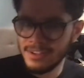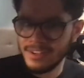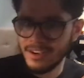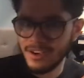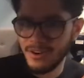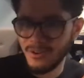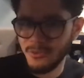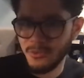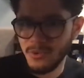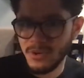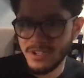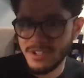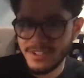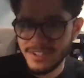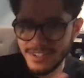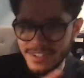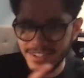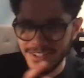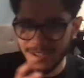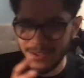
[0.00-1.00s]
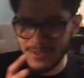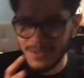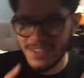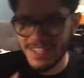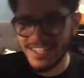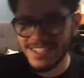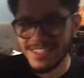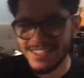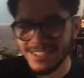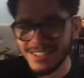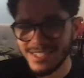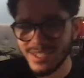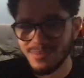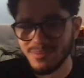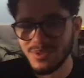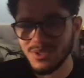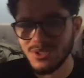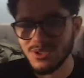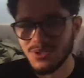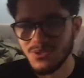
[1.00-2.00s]
a weird relationship
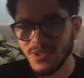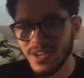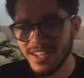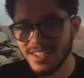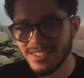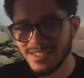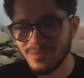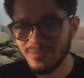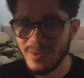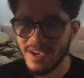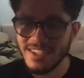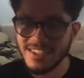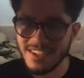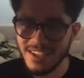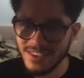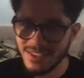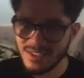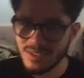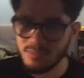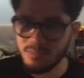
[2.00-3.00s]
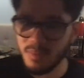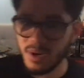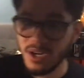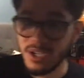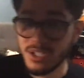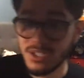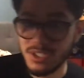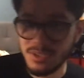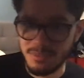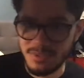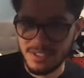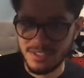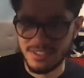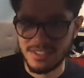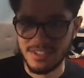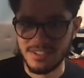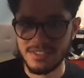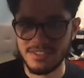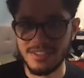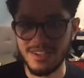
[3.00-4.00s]
with stress based on this punishment
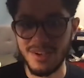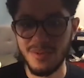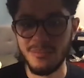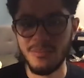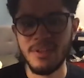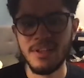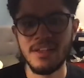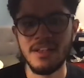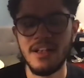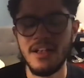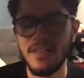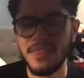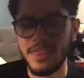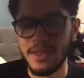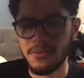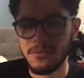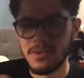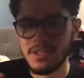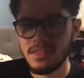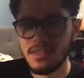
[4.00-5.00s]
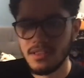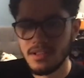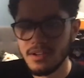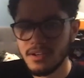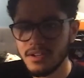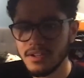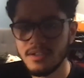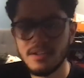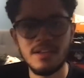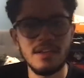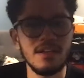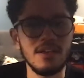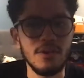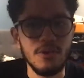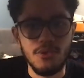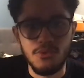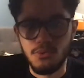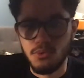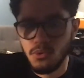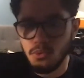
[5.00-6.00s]
system that we learn
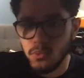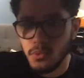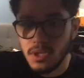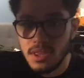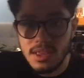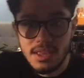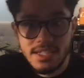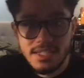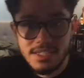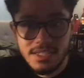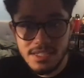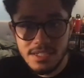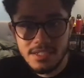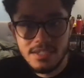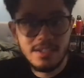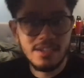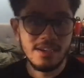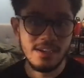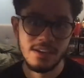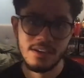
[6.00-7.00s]
through religion,